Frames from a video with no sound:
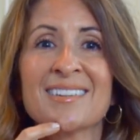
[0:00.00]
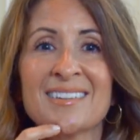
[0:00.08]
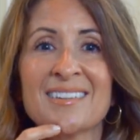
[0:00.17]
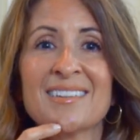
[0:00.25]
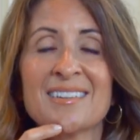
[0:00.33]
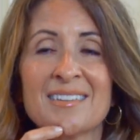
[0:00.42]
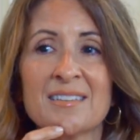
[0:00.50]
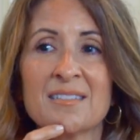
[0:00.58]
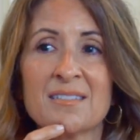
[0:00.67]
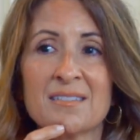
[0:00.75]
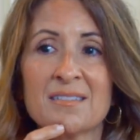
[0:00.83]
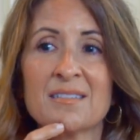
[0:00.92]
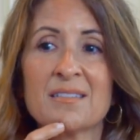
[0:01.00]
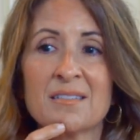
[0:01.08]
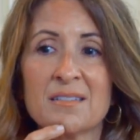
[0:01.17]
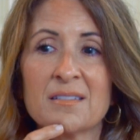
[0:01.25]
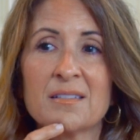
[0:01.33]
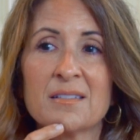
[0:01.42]

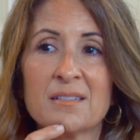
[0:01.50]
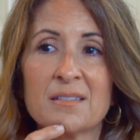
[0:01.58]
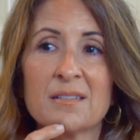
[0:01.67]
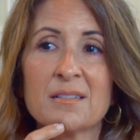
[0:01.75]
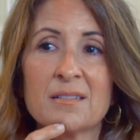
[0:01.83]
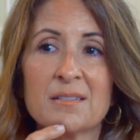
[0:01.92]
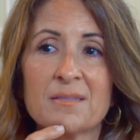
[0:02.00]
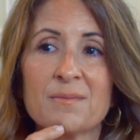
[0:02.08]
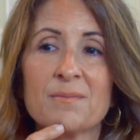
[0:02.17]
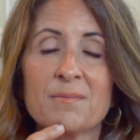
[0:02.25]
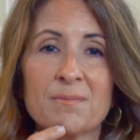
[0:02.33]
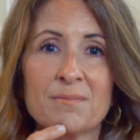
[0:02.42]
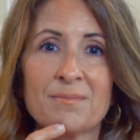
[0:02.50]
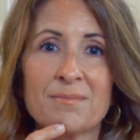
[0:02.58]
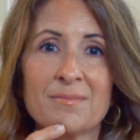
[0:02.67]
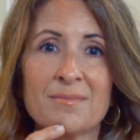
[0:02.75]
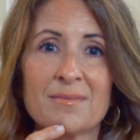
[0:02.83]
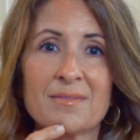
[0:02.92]
No one is speaking in this clip.